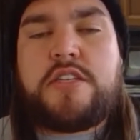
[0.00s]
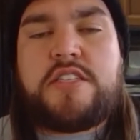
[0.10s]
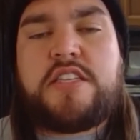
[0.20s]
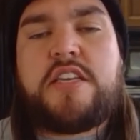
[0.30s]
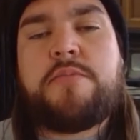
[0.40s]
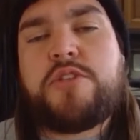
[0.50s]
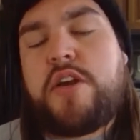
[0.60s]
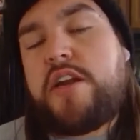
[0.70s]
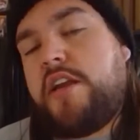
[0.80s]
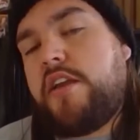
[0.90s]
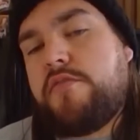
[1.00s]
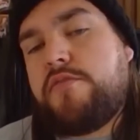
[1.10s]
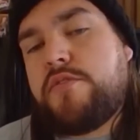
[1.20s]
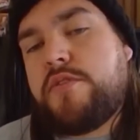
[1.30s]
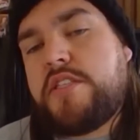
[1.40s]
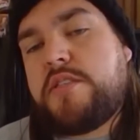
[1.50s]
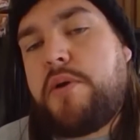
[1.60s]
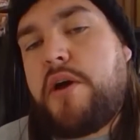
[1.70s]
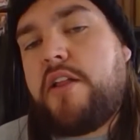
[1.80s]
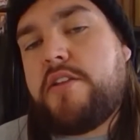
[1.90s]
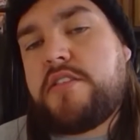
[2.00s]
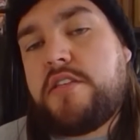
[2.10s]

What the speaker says: D.C., and we try to influence policy.